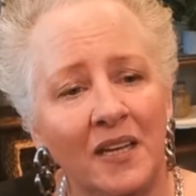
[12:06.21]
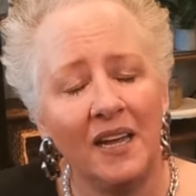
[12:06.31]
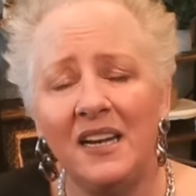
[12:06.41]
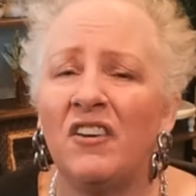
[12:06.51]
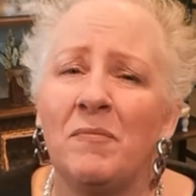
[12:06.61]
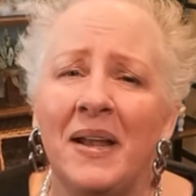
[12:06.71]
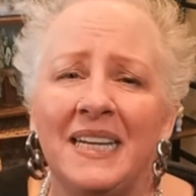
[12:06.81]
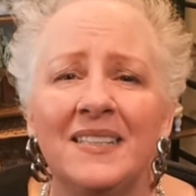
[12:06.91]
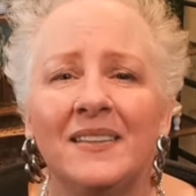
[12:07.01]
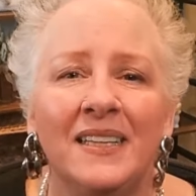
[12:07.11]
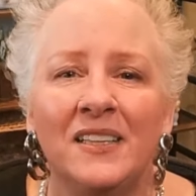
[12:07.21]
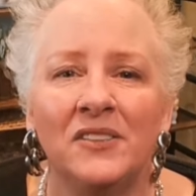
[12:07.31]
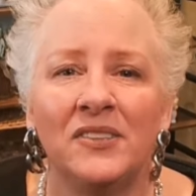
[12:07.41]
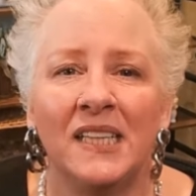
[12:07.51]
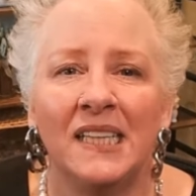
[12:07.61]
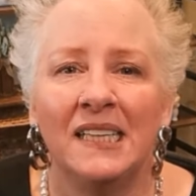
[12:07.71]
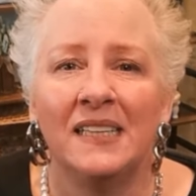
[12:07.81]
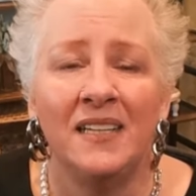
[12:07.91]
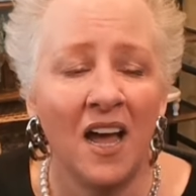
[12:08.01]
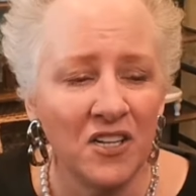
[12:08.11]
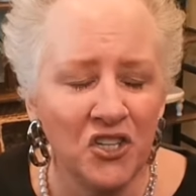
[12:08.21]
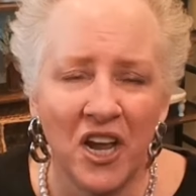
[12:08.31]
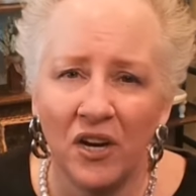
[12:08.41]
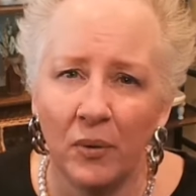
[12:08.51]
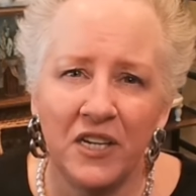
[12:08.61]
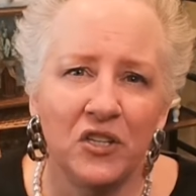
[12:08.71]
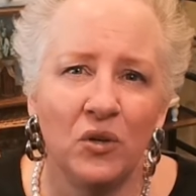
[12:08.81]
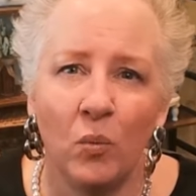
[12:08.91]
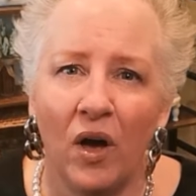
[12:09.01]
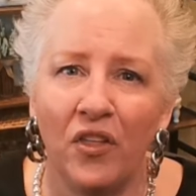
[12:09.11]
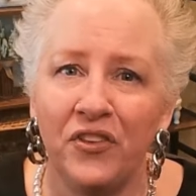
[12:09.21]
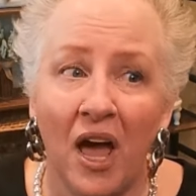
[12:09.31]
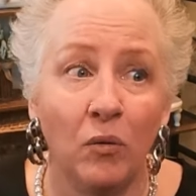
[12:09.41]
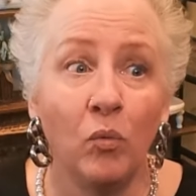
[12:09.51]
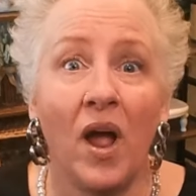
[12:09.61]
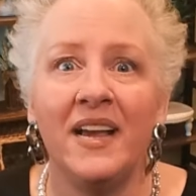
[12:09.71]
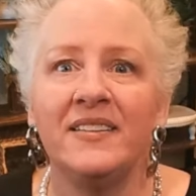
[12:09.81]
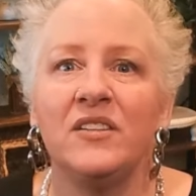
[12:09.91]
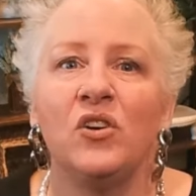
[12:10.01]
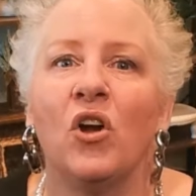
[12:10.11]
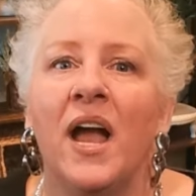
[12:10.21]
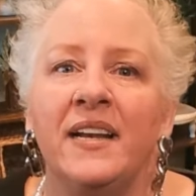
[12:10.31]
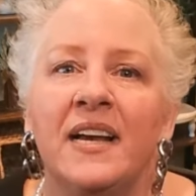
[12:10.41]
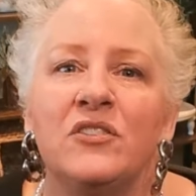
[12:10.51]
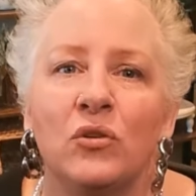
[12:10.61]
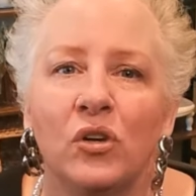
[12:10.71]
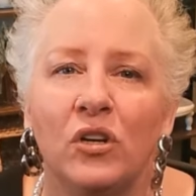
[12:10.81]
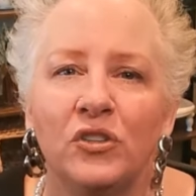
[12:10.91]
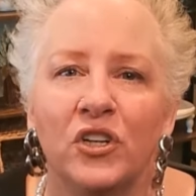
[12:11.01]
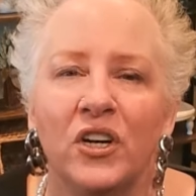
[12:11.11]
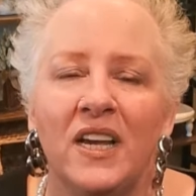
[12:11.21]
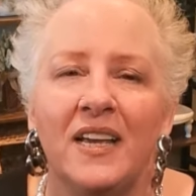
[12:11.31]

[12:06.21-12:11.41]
Enough money to live. Not generational wealth, not rise and grind hustle culture,